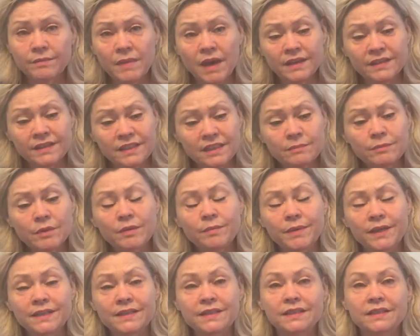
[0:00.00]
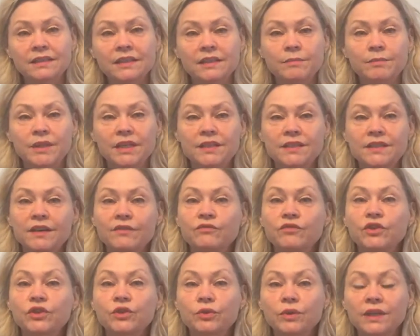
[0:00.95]
Edema basically means that
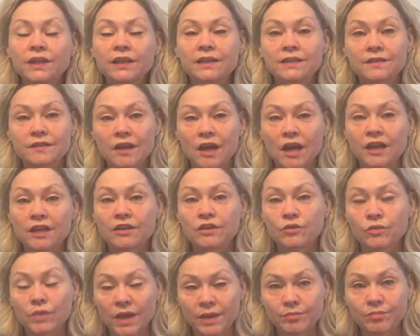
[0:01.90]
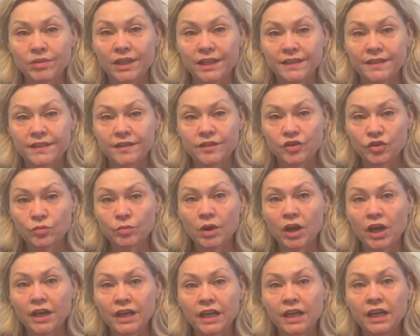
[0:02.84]
fluid is not in the right place in your
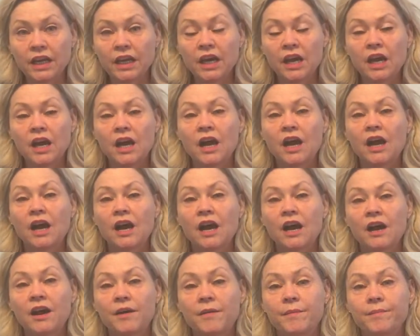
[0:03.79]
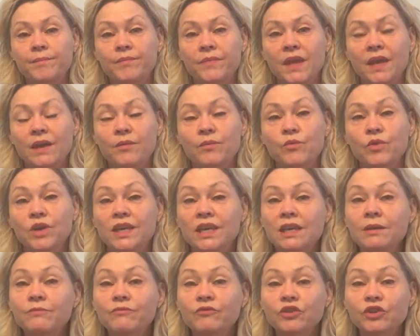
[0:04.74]
body. And we
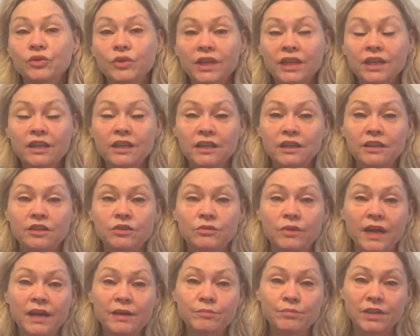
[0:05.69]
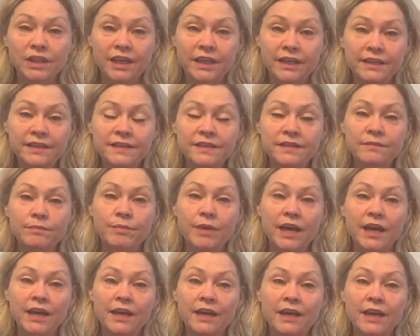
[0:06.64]
keep fluid in the right place
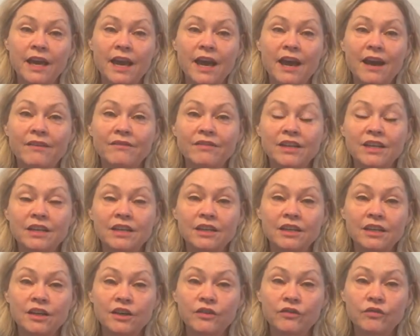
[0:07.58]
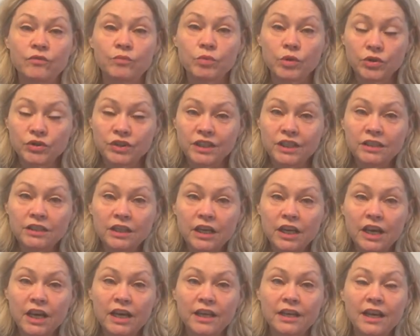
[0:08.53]
by having enough protein
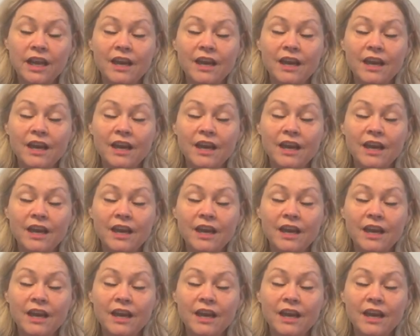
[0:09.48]
and